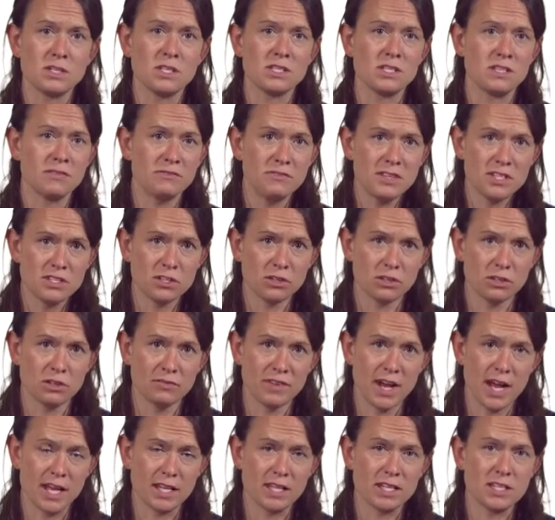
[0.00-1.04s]
is the physical
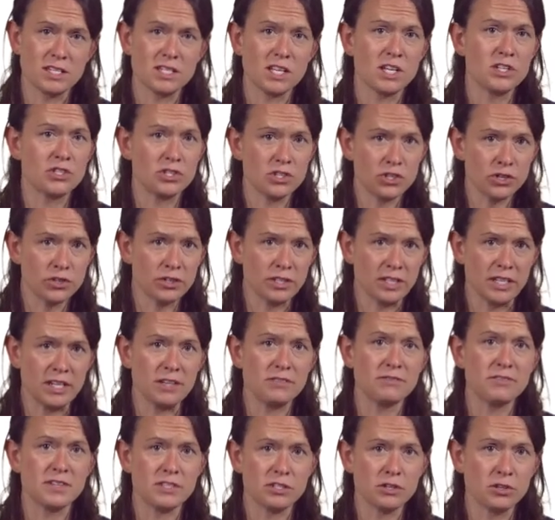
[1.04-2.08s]
violence, and certainly
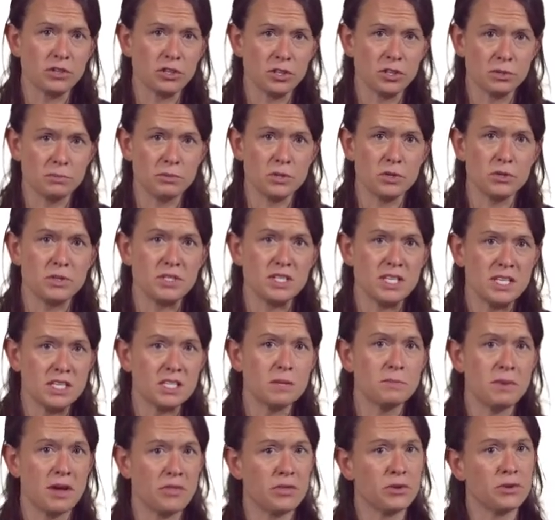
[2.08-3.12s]
physical abuse is a
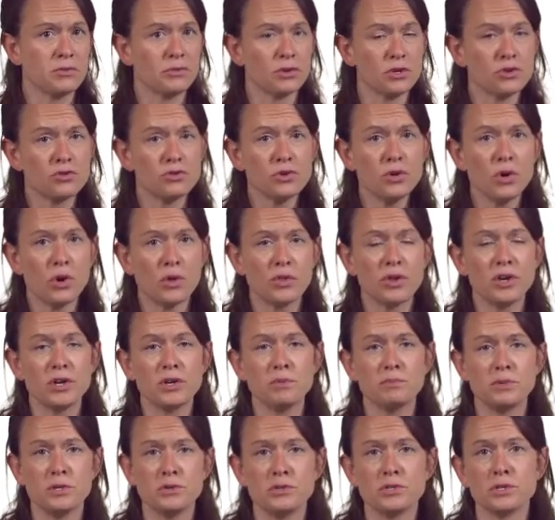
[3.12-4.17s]
method of control that an
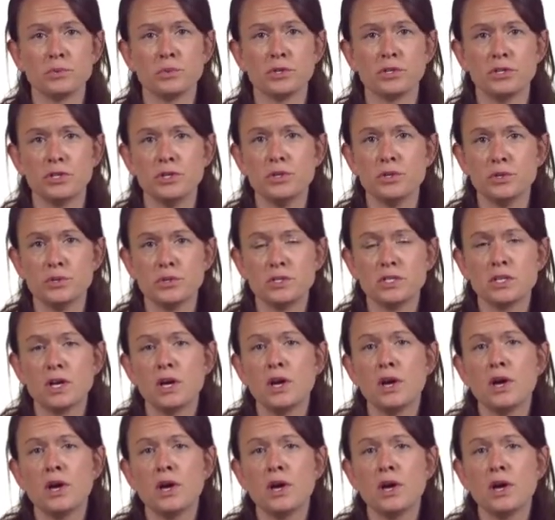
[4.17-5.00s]
abuser will use.